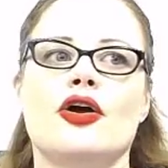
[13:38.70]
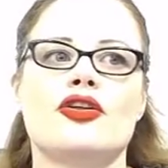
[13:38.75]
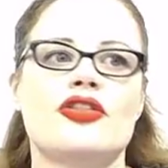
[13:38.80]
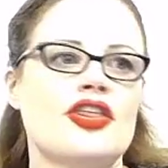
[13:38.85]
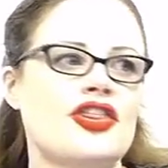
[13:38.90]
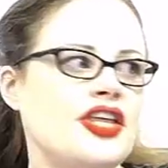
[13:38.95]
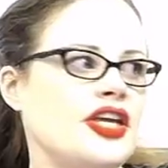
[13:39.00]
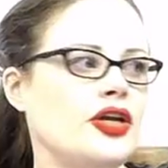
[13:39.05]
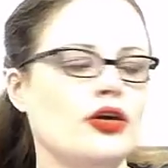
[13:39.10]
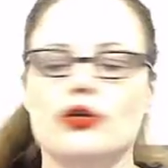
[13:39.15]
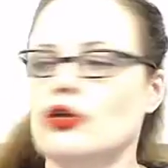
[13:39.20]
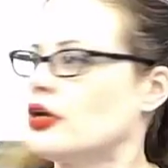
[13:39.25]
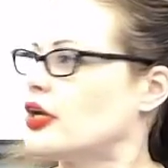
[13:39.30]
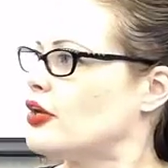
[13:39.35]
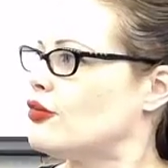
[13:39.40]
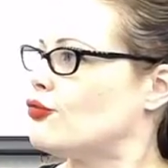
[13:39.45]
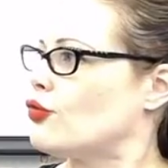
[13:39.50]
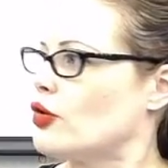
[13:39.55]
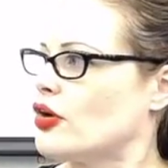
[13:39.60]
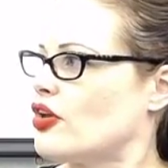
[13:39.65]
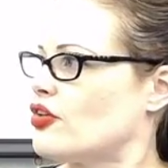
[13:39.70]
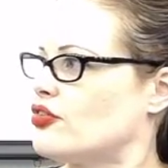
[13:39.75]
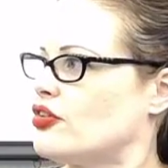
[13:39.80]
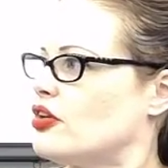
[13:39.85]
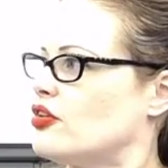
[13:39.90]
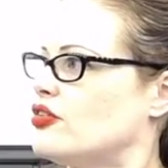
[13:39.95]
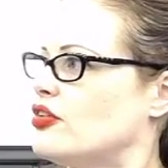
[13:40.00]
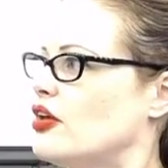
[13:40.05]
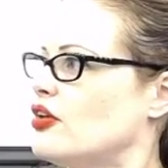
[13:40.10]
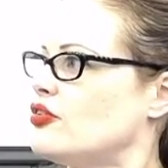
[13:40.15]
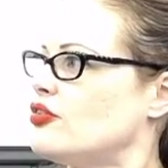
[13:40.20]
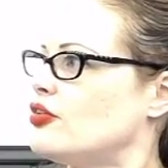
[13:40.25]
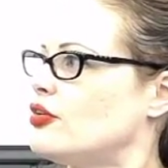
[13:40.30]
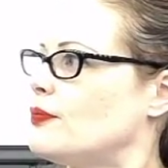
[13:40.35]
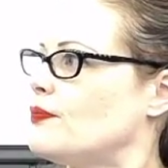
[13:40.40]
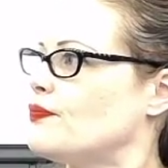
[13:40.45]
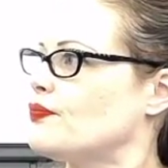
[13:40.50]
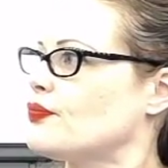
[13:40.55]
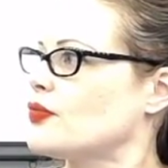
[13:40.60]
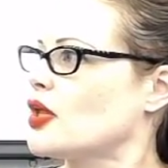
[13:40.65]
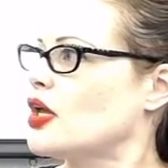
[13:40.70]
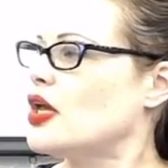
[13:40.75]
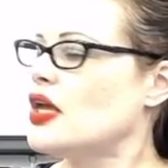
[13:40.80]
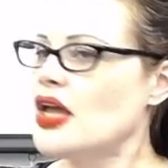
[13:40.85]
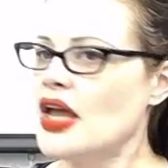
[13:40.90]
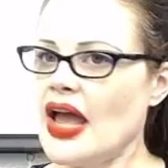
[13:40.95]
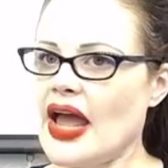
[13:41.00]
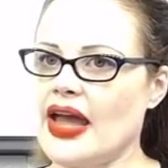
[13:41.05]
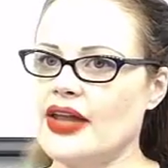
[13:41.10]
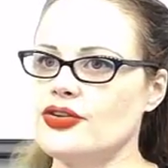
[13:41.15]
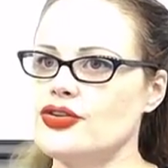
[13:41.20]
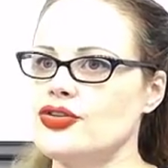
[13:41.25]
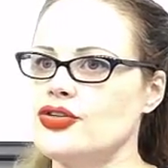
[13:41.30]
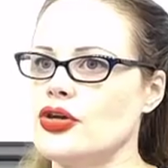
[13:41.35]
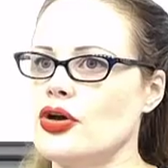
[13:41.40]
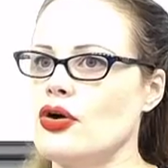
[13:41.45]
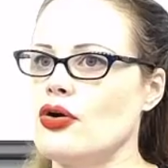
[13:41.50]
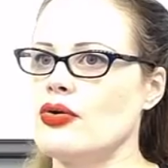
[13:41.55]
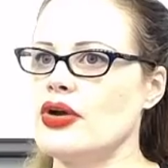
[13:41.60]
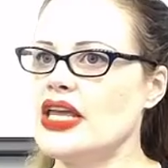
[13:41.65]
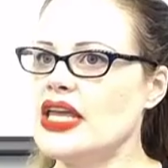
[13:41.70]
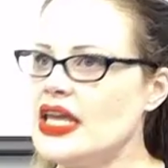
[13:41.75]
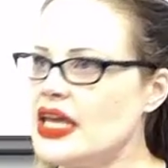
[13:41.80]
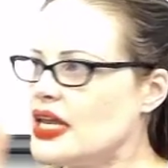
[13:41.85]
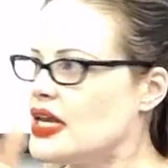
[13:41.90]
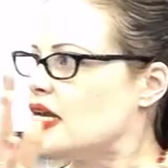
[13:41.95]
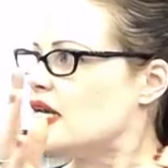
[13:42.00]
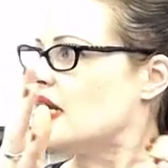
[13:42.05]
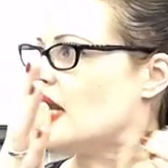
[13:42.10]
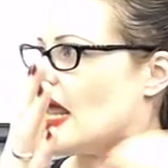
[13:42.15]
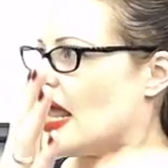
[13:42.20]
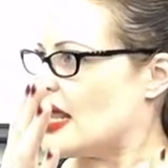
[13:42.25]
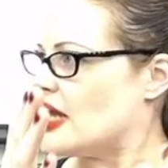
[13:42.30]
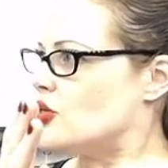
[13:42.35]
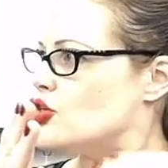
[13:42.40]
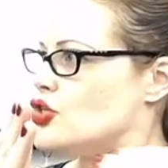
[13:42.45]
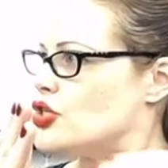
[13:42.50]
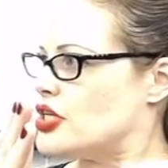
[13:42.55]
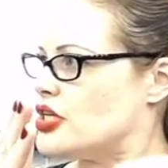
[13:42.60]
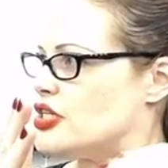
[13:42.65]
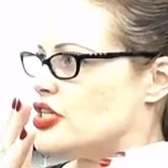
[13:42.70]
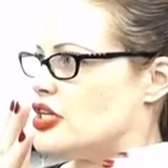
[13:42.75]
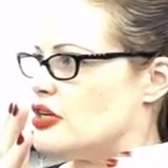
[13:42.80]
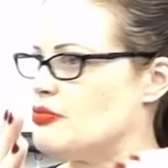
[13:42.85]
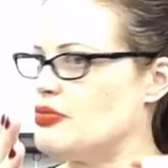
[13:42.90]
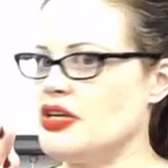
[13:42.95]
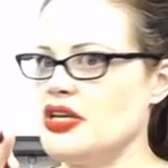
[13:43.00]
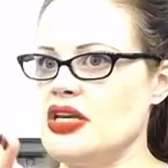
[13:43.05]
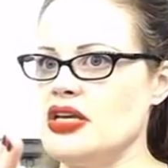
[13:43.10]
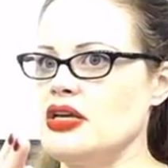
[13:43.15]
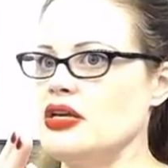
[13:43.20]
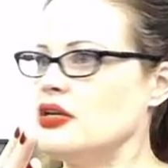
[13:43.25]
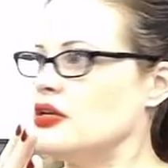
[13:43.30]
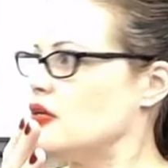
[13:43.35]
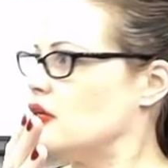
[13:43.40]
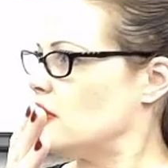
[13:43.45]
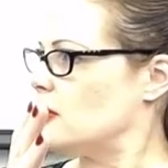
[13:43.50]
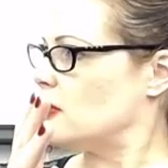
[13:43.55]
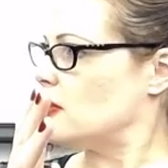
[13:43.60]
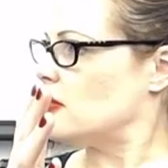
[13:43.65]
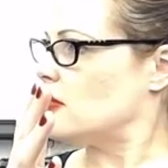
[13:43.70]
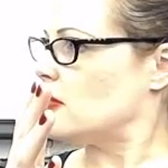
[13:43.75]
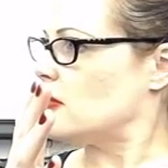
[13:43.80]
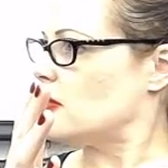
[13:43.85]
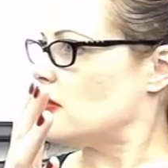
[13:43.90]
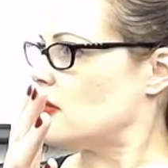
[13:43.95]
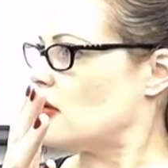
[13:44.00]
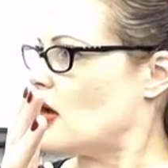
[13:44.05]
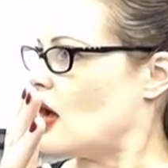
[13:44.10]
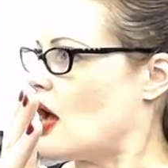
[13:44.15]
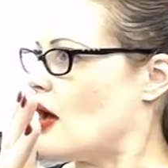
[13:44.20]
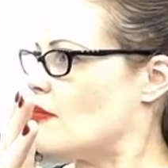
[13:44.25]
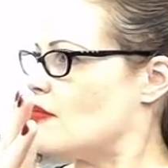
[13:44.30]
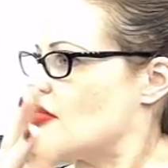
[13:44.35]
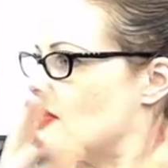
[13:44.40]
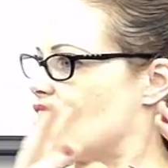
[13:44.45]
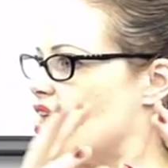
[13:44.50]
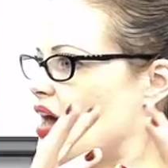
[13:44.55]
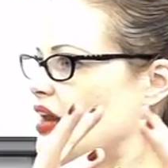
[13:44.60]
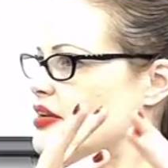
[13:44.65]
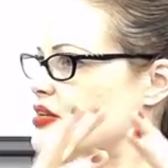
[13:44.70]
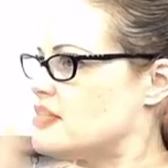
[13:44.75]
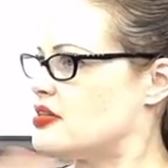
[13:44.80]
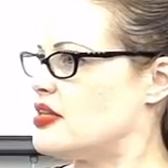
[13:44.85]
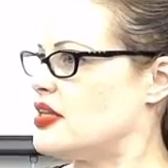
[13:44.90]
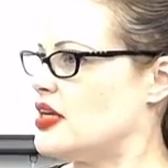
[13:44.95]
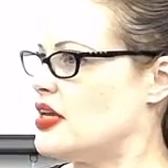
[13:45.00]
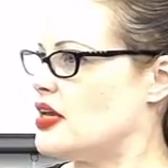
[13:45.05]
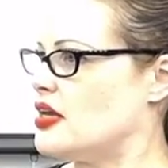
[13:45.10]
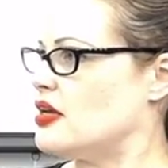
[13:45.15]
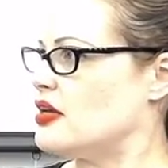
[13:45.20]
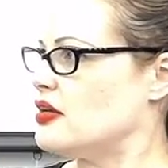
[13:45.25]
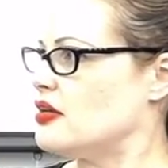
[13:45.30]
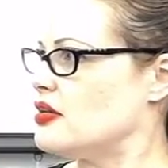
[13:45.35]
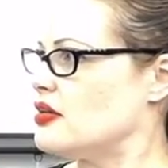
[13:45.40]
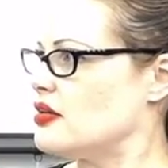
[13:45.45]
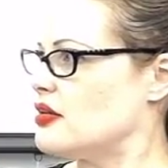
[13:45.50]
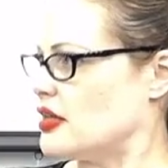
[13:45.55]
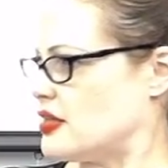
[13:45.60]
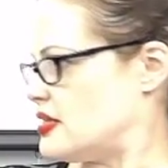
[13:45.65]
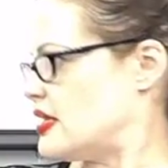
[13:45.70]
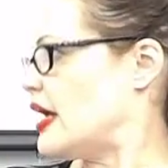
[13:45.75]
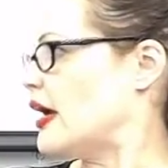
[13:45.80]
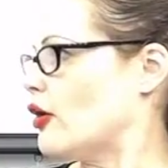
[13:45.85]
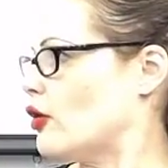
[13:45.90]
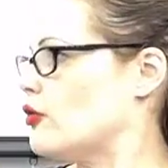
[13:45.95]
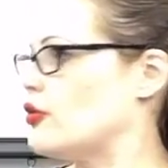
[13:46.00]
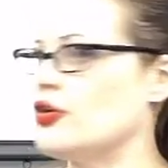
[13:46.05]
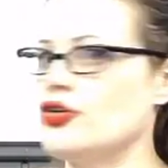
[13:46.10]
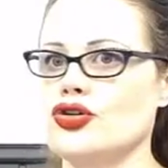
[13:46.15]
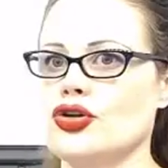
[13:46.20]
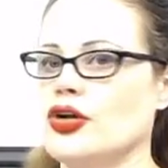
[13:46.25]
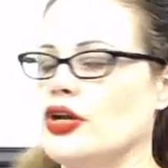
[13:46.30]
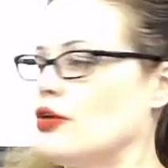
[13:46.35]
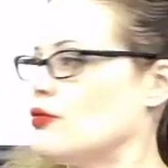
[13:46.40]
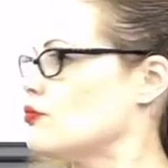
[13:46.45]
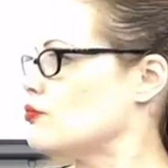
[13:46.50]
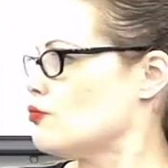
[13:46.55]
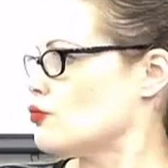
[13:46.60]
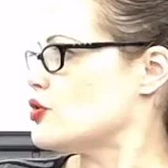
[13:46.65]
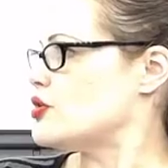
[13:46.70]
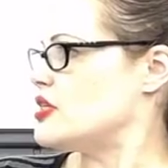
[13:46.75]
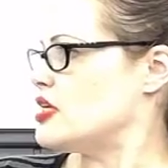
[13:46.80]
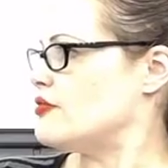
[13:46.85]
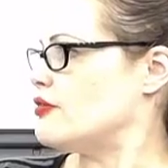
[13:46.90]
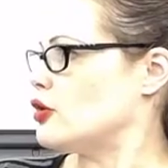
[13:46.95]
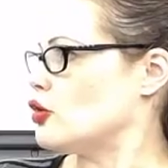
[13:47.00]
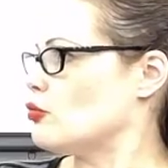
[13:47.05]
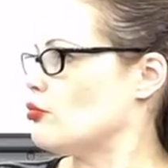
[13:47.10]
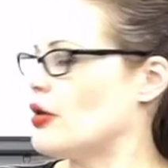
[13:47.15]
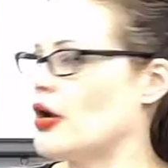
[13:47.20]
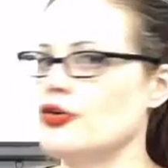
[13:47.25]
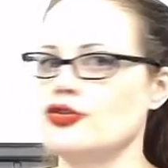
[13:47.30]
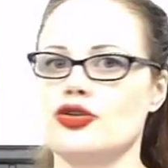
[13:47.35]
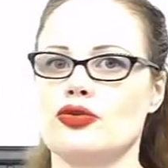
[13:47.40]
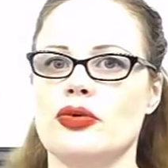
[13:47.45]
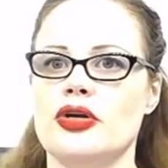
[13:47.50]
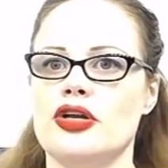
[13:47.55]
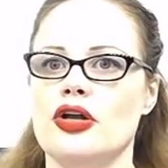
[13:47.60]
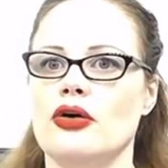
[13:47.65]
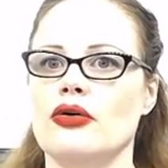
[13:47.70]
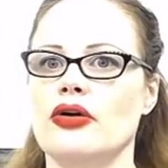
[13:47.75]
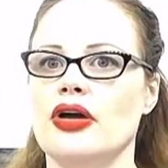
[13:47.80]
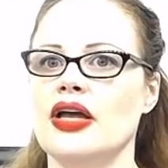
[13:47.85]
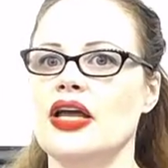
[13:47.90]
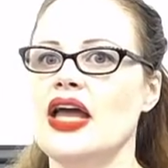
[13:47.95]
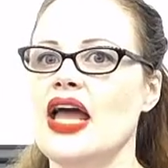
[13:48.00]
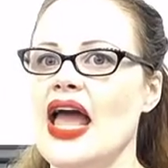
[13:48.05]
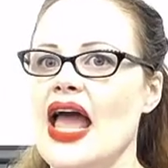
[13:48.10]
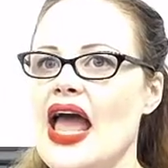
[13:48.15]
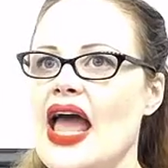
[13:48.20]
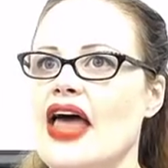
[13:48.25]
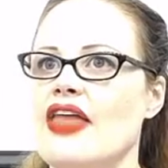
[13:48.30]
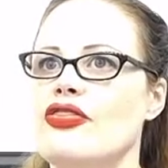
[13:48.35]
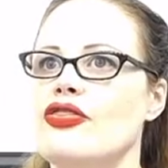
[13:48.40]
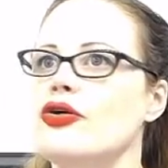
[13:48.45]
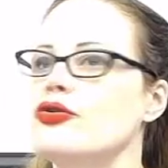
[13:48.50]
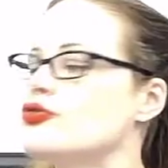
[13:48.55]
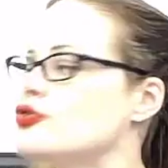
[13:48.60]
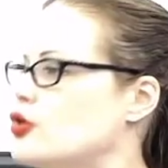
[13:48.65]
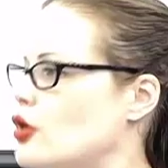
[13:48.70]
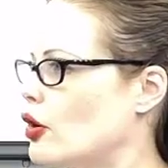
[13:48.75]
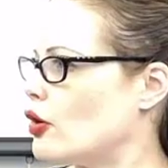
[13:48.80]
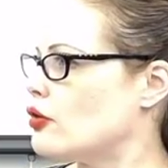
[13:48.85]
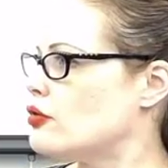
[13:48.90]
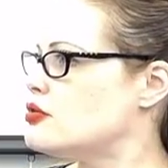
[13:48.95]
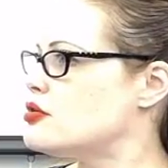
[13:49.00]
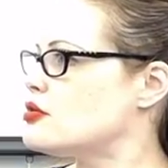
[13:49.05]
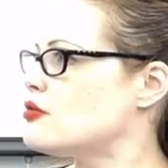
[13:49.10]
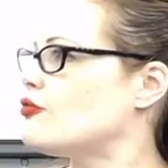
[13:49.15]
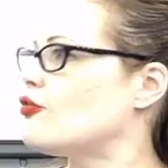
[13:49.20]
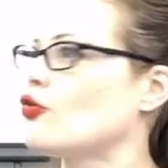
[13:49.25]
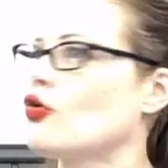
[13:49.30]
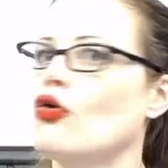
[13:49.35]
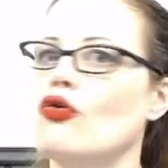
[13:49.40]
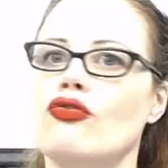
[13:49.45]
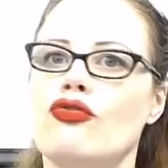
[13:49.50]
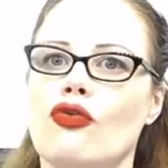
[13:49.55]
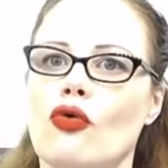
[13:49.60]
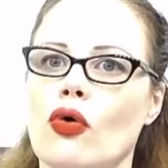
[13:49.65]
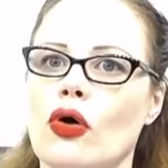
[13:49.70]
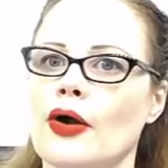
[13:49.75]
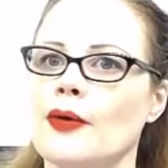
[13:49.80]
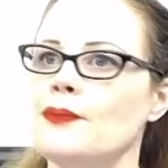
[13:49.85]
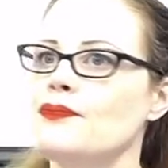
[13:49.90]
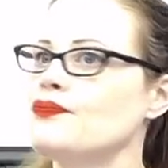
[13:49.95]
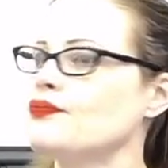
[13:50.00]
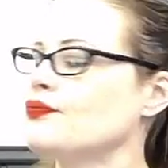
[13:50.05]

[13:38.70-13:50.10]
the thing you're looking for doesn't exist and so in http um, that is the that's the error that you're going to receive in your browser window. And those codes 404,